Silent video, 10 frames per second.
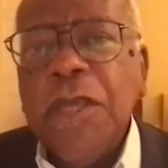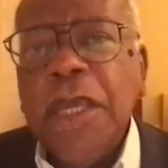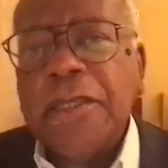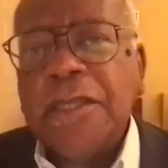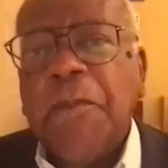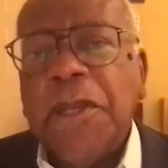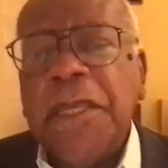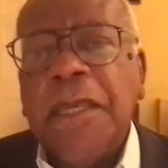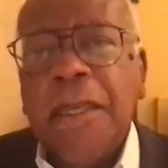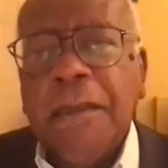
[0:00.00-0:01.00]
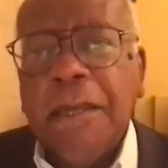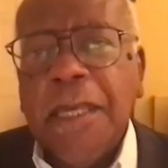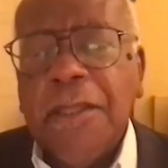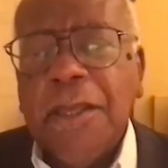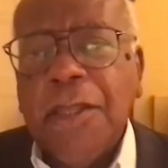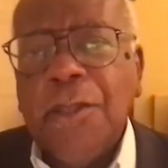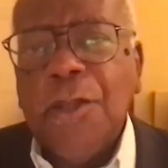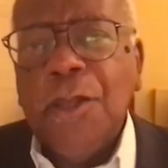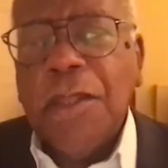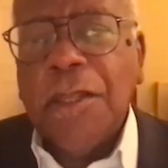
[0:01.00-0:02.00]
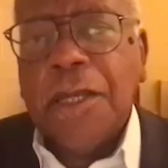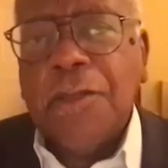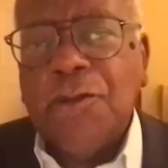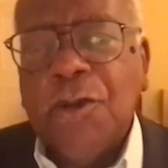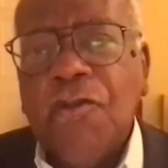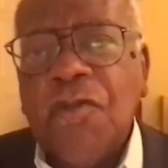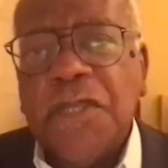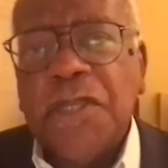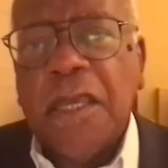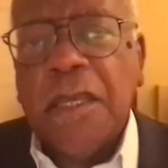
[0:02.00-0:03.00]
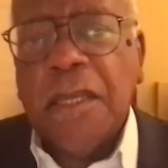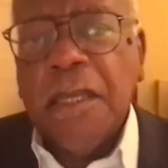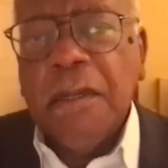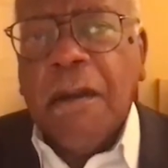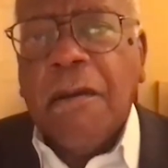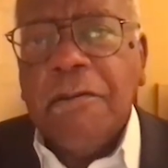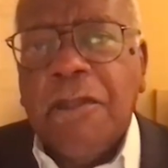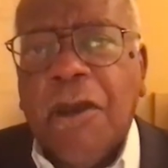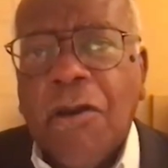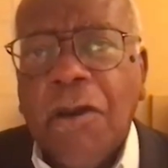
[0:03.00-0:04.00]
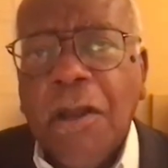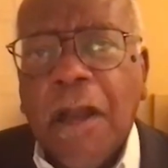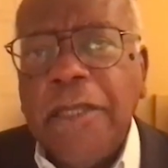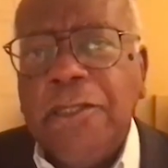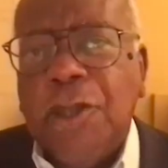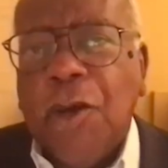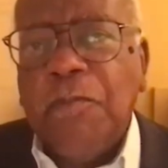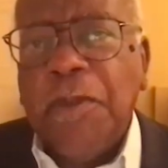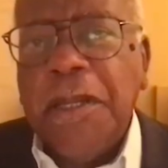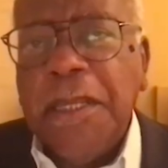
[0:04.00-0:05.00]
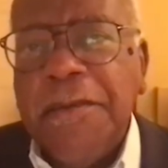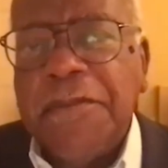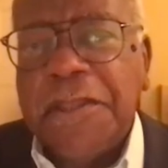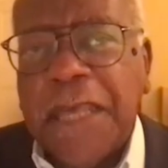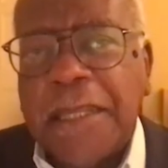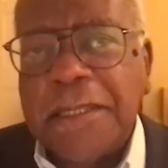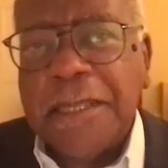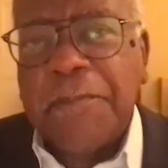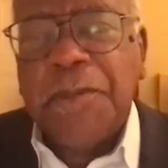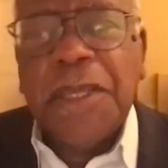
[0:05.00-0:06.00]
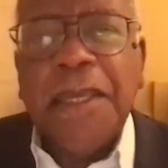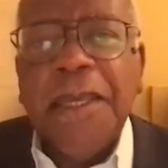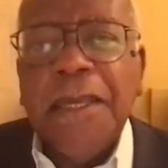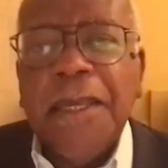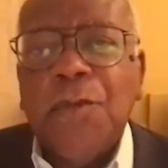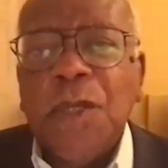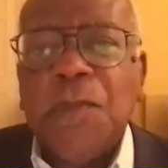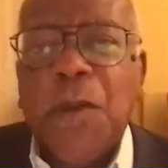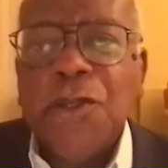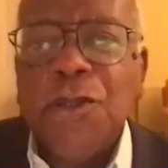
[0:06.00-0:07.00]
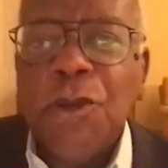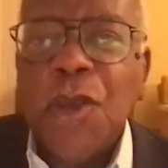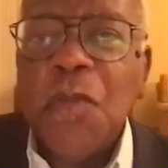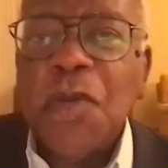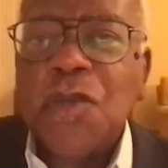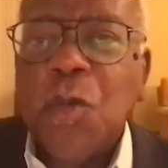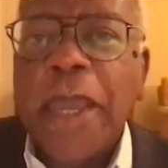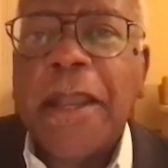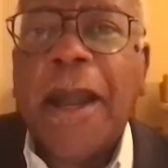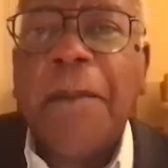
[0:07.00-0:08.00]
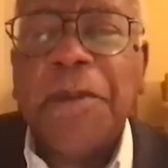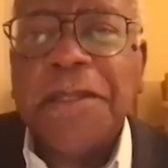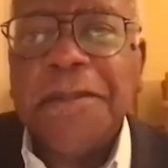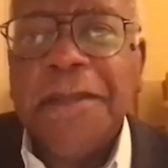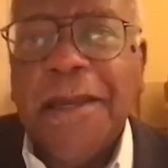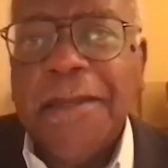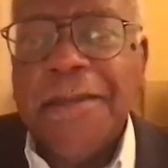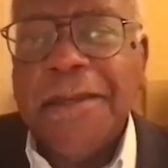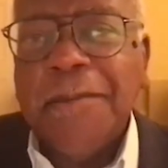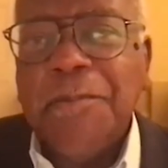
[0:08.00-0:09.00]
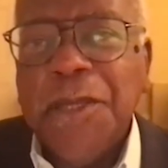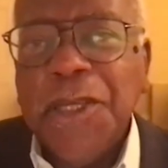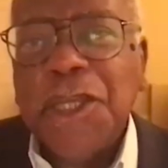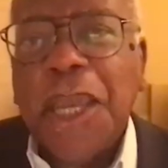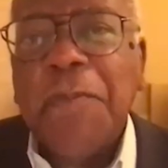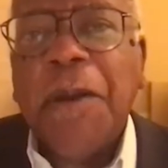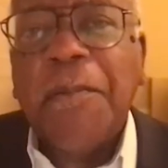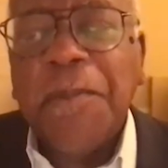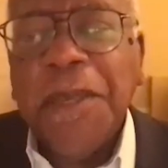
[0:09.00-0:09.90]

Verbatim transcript: hear somebody in the control room saying, "Oh no, I don't believe that is happening." At which point, you know, you must wake up and shape up,